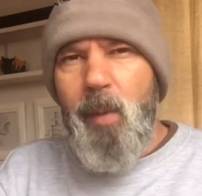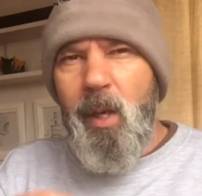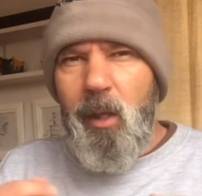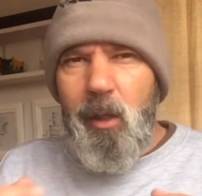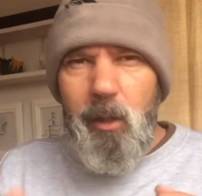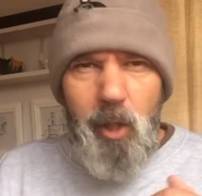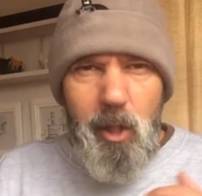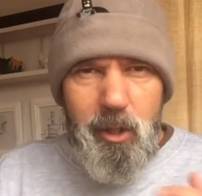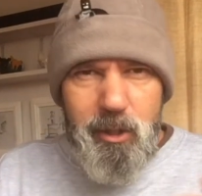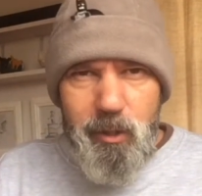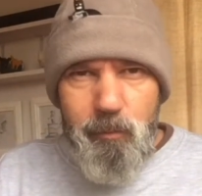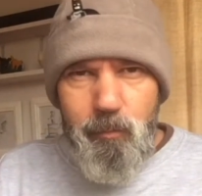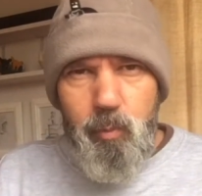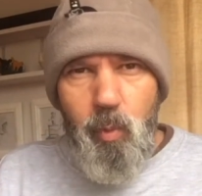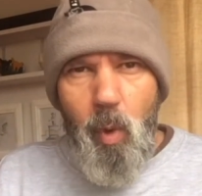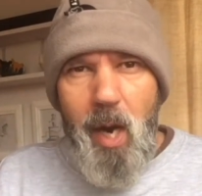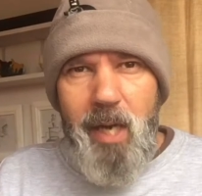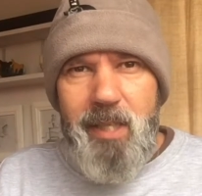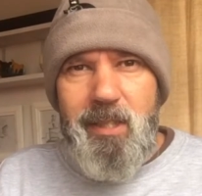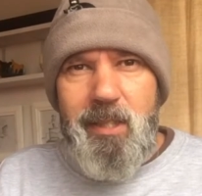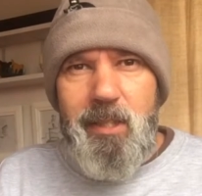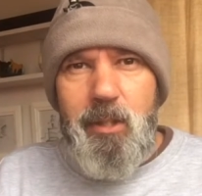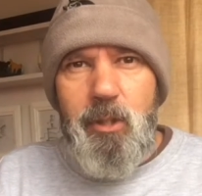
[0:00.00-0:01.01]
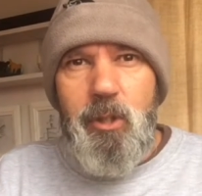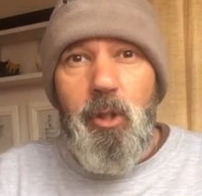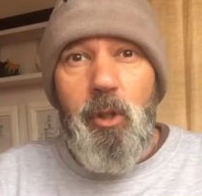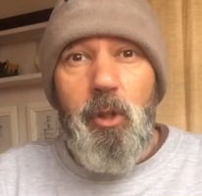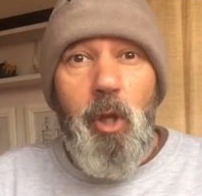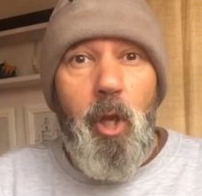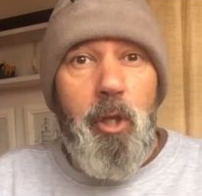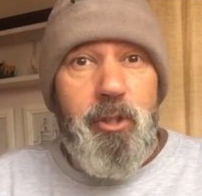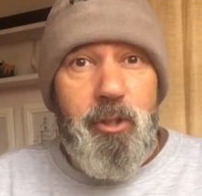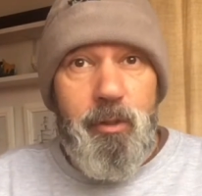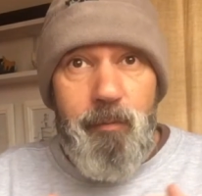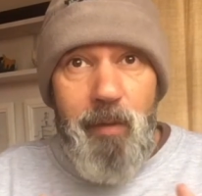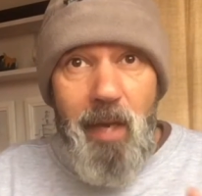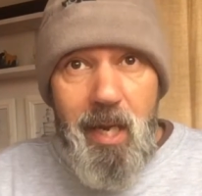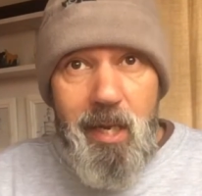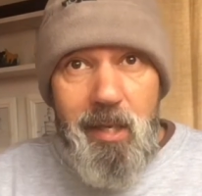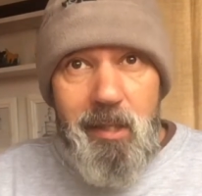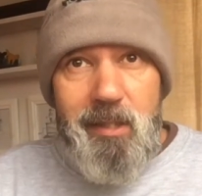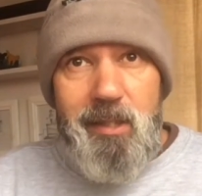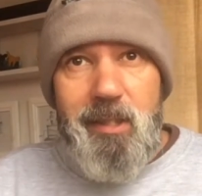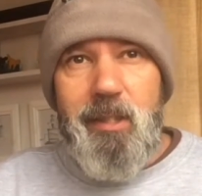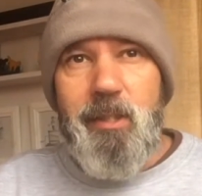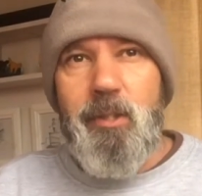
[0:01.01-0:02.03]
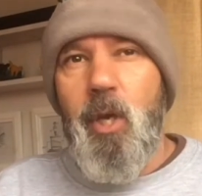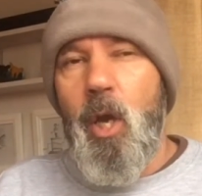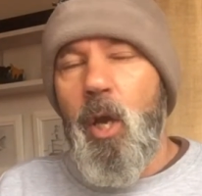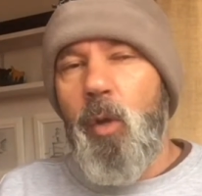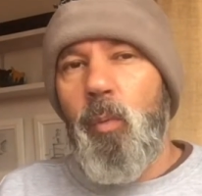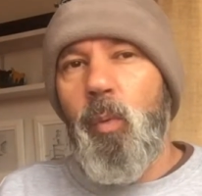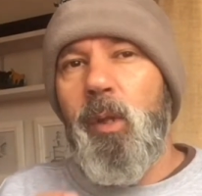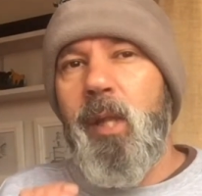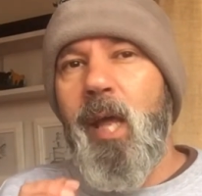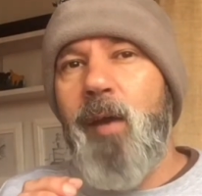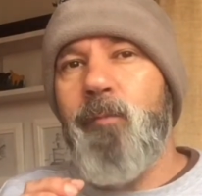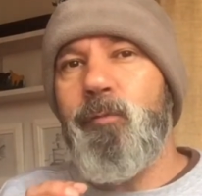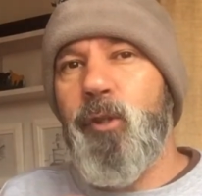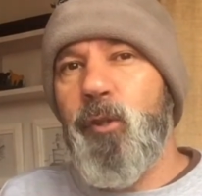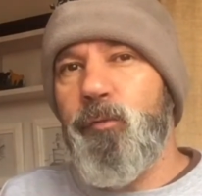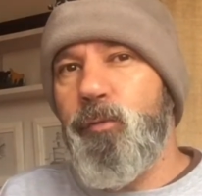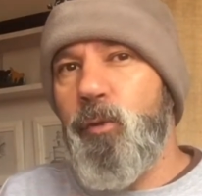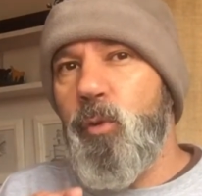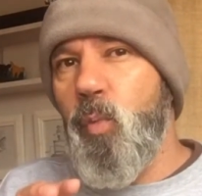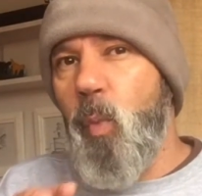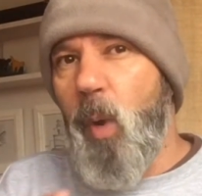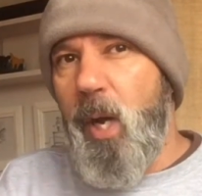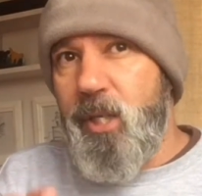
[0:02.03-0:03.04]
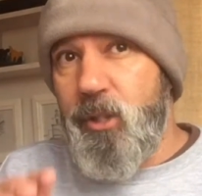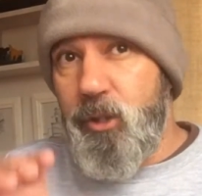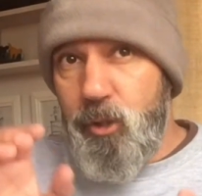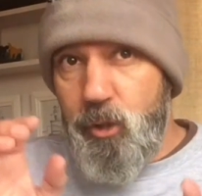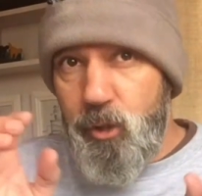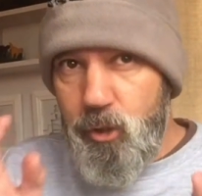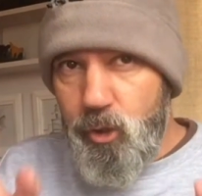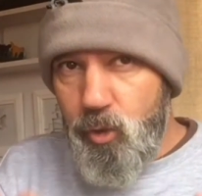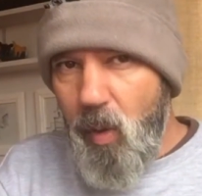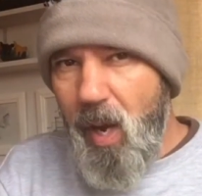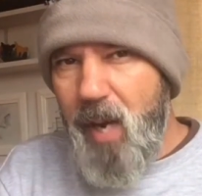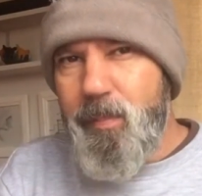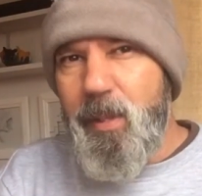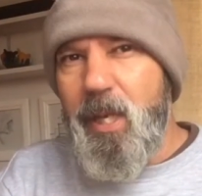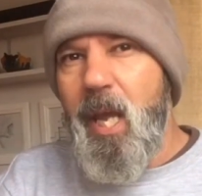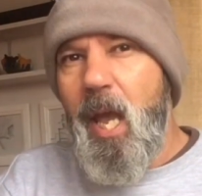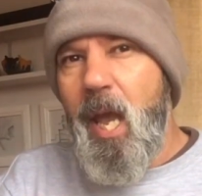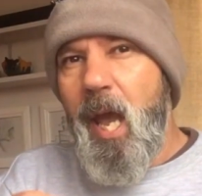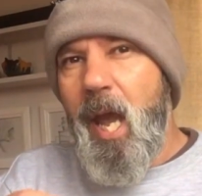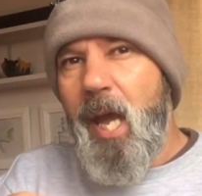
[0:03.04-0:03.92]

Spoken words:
Lots of writers, lots of editors will have different ways to describe it.